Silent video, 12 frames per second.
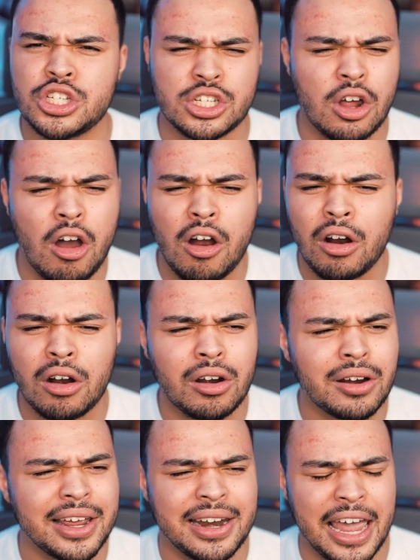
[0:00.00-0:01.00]

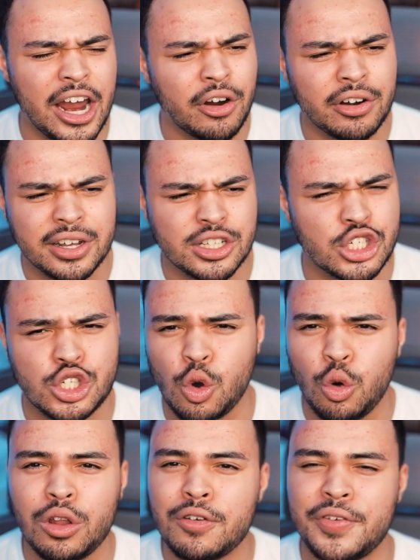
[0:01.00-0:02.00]
Star Inherited
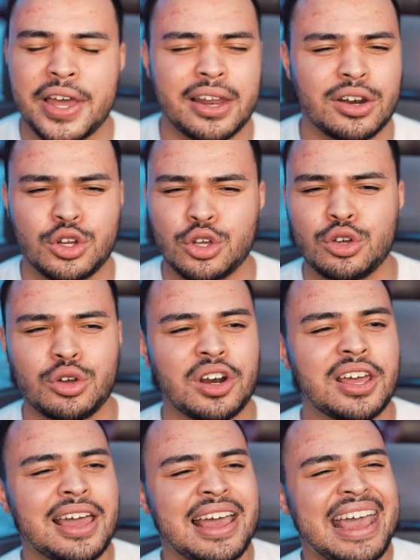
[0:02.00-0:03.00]
Soul event, dude.